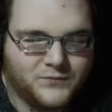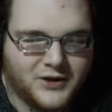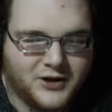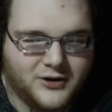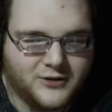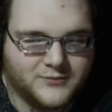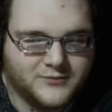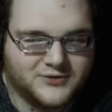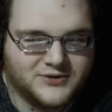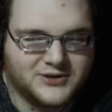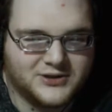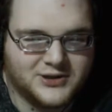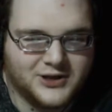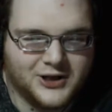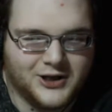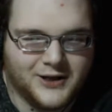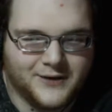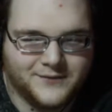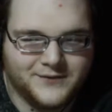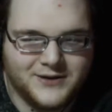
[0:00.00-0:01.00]
I almost
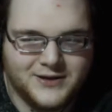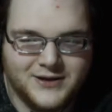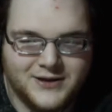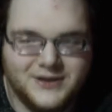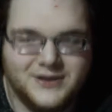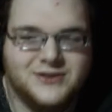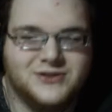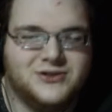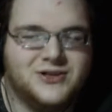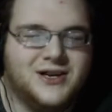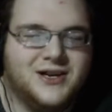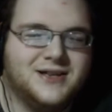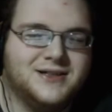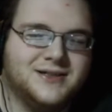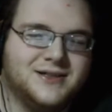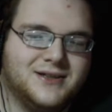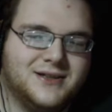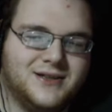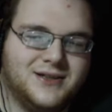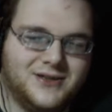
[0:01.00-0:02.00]
scoffed.
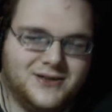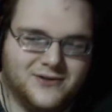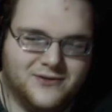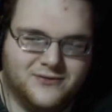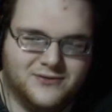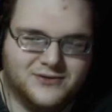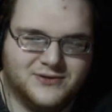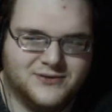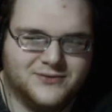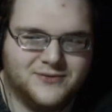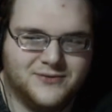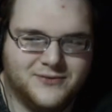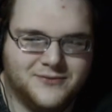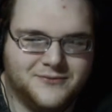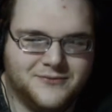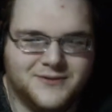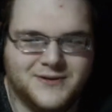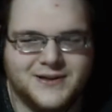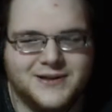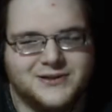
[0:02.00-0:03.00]
Jason Hughes,
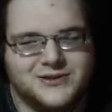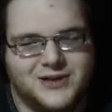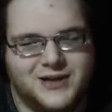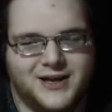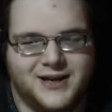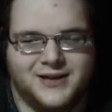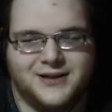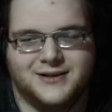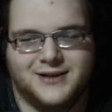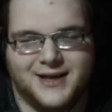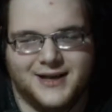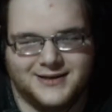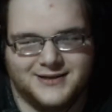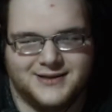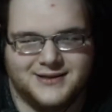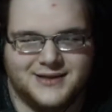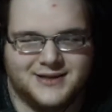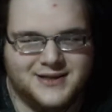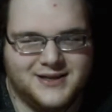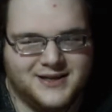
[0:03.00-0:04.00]
with the giant
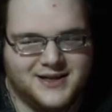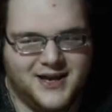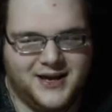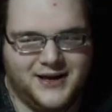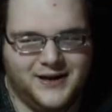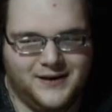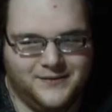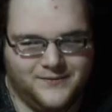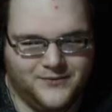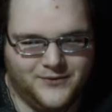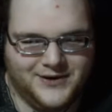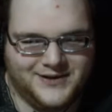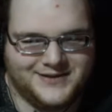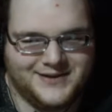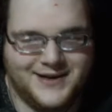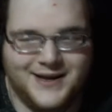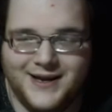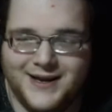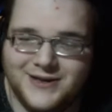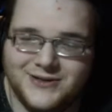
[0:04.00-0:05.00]
glasses and the keening
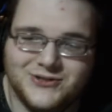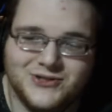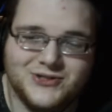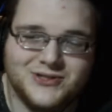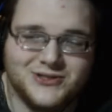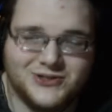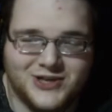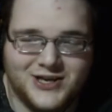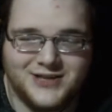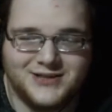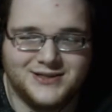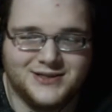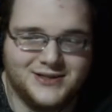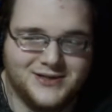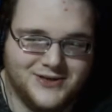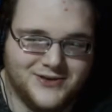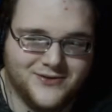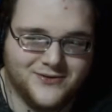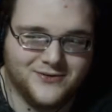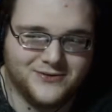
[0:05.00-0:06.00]
voice. Anxious
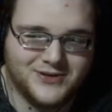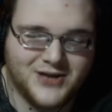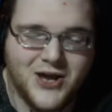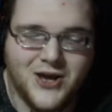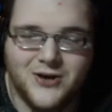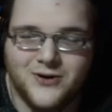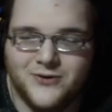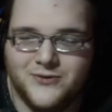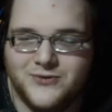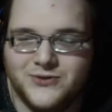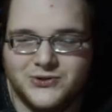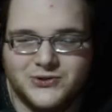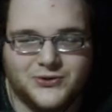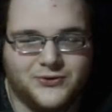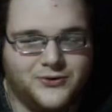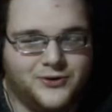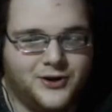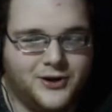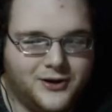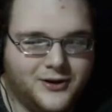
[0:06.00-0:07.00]
Jason Hughes, who
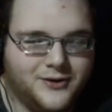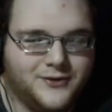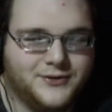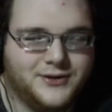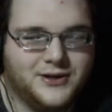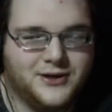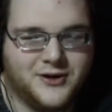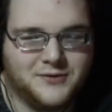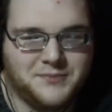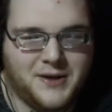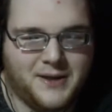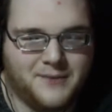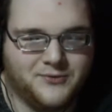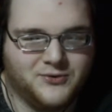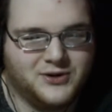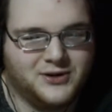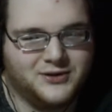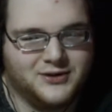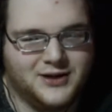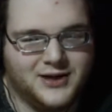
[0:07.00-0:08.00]
stole all the art
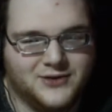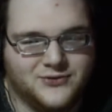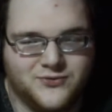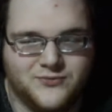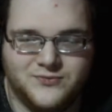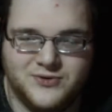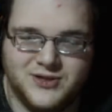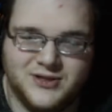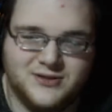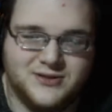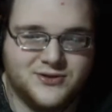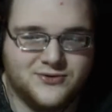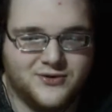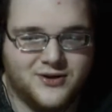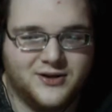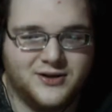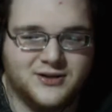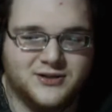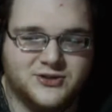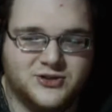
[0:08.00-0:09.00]
paper in the classroom just to
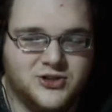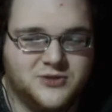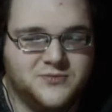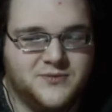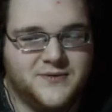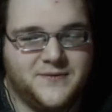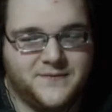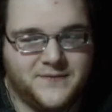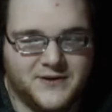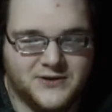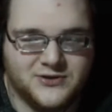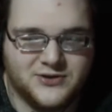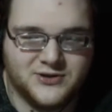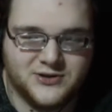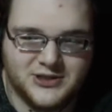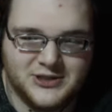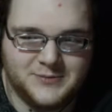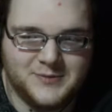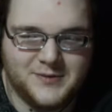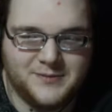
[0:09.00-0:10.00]
draw his stupid fish
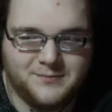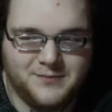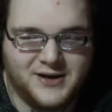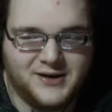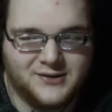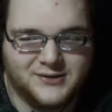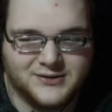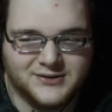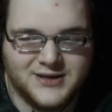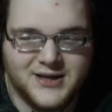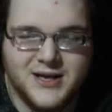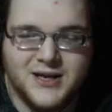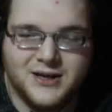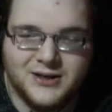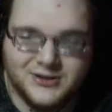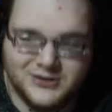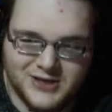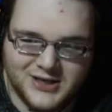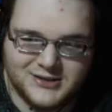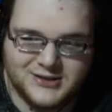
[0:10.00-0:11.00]
and stupid beetles.
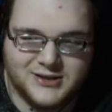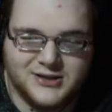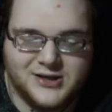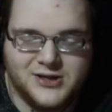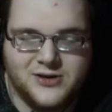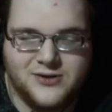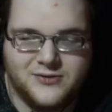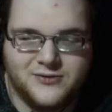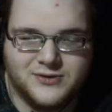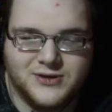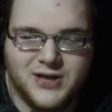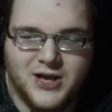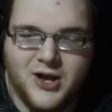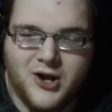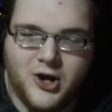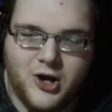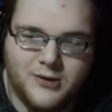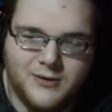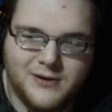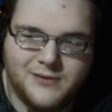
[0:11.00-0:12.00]
Jason Hughes,
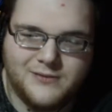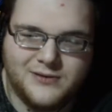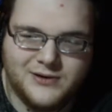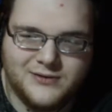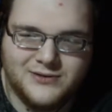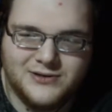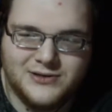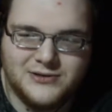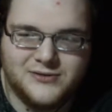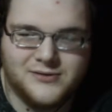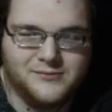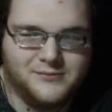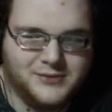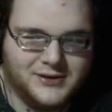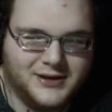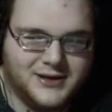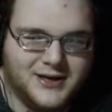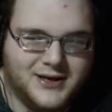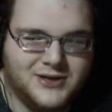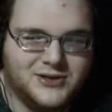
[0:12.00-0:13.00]
who'd introduced to a
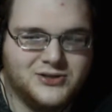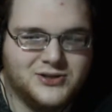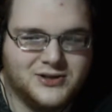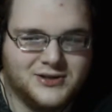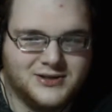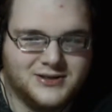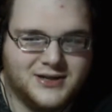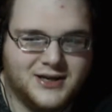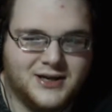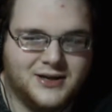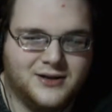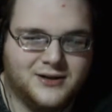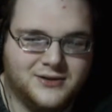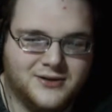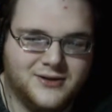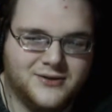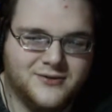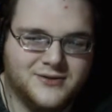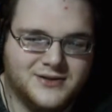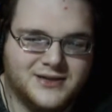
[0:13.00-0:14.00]
bloody, shit-stained
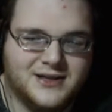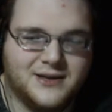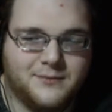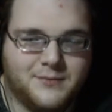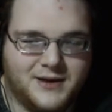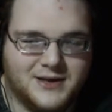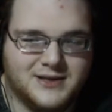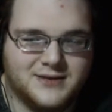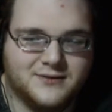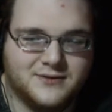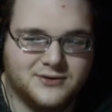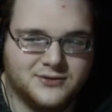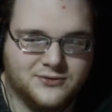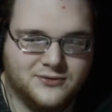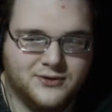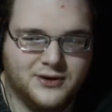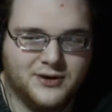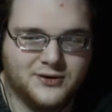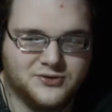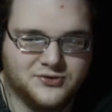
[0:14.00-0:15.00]
clothes at the base of the
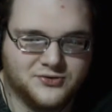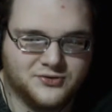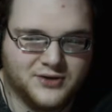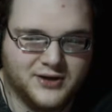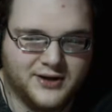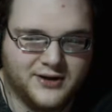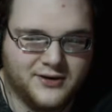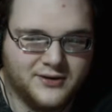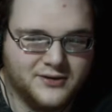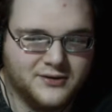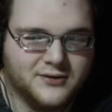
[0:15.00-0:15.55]
schoolyard tree.